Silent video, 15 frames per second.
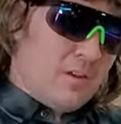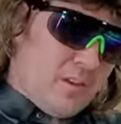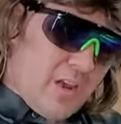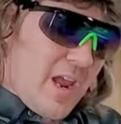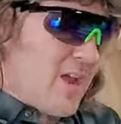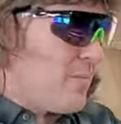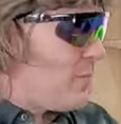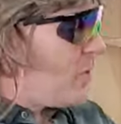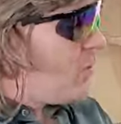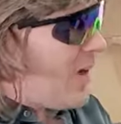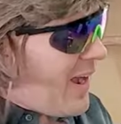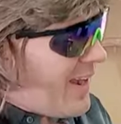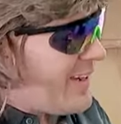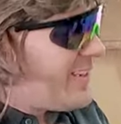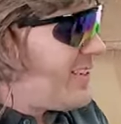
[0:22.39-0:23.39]
Yeah, but
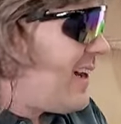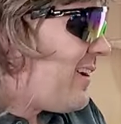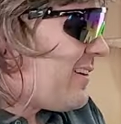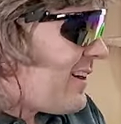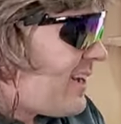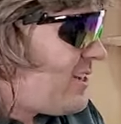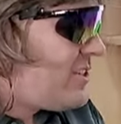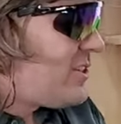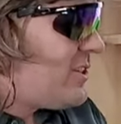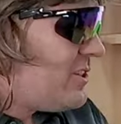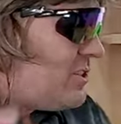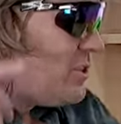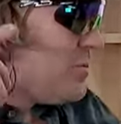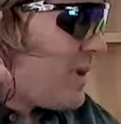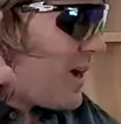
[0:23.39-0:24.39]
why in tarnation
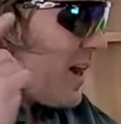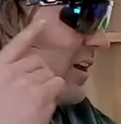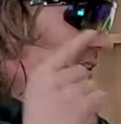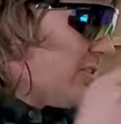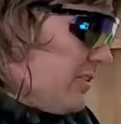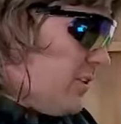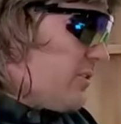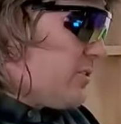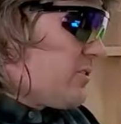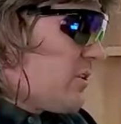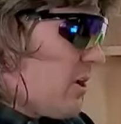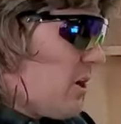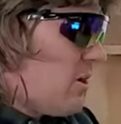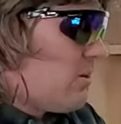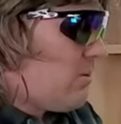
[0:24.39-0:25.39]
did you buy this
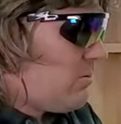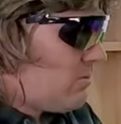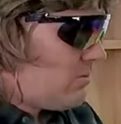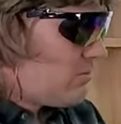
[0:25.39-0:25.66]
saw?